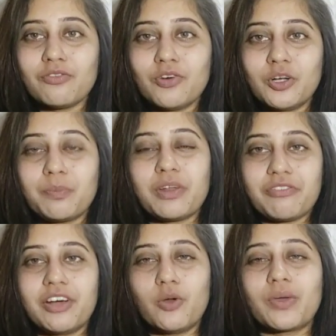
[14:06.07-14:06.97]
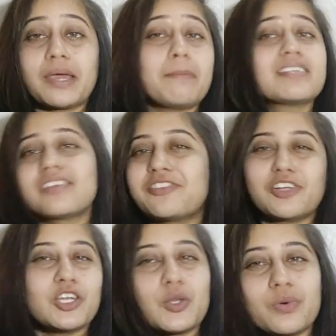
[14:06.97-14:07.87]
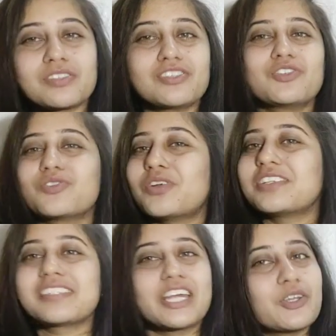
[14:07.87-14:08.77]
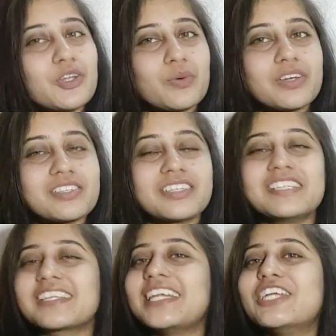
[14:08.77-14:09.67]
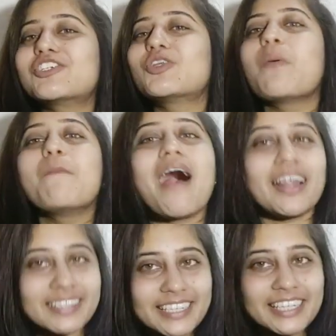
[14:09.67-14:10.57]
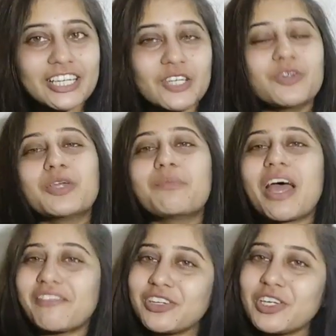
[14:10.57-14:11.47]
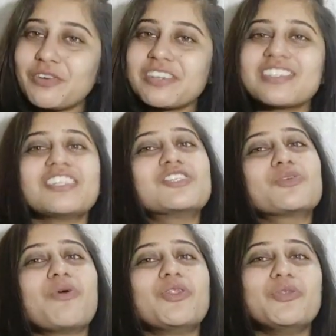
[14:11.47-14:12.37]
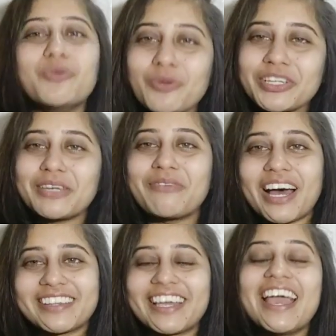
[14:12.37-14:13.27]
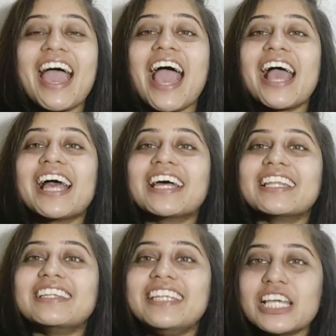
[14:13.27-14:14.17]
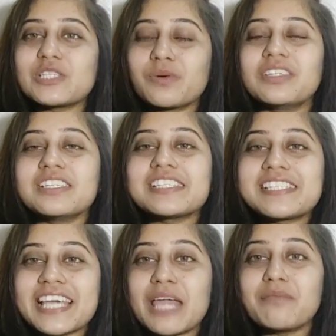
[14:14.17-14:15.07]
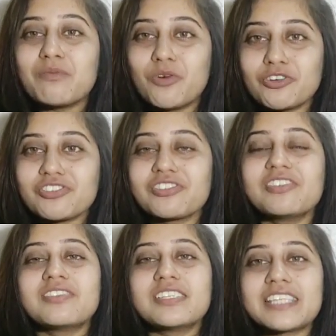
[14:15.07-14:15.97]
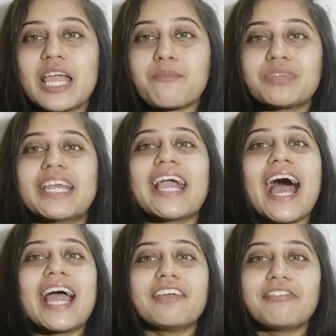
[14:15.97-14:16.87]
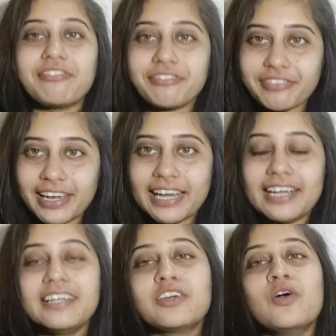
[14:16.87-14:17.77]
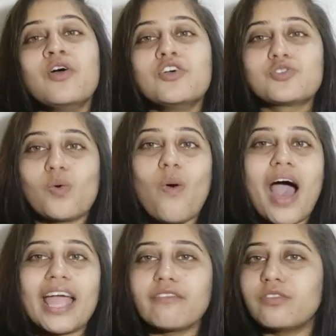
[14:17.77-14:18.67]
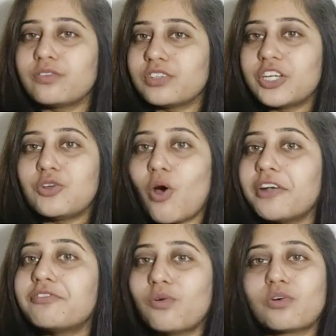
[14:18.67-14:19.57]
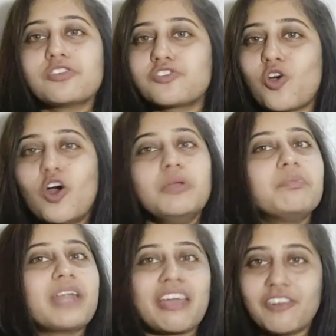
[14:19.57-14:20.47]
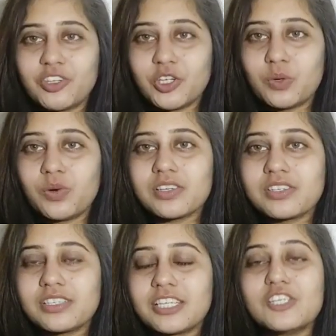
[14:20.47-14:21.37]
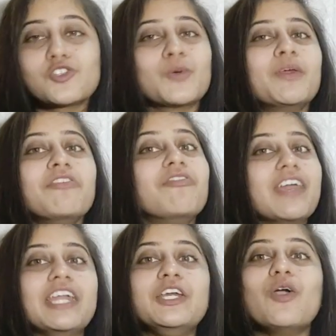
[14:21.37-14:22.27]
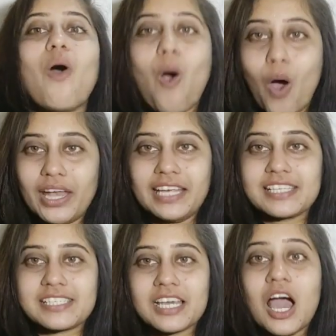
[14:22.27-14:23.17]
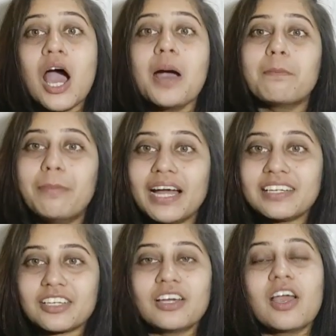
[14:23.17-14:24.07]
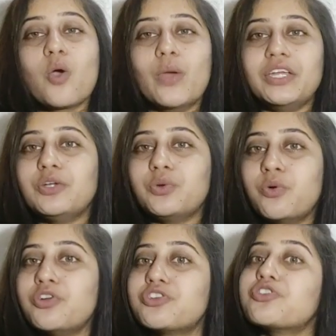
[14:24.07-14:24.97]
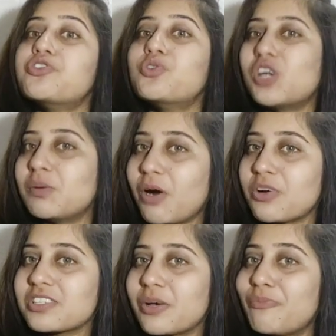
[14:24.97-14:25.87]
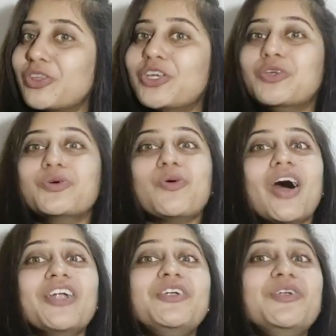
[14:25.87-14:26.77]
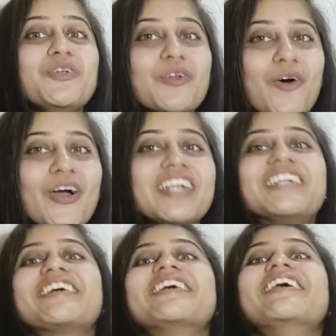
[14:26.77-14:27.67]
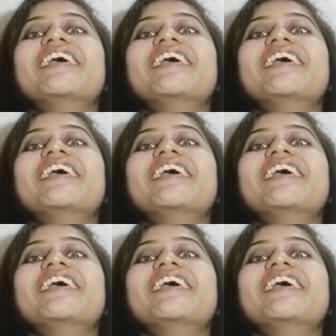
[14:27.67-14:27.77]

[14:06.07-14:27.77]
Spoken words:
would prefer, okay, my central universities or state universities ke niche to baat hi nahi karungi. Private universities to bahut dur ki baat hai. These were the same emotions, the same thing I felt. So I did not focus on private universities, to be very honest. But when you don't know about something, you are not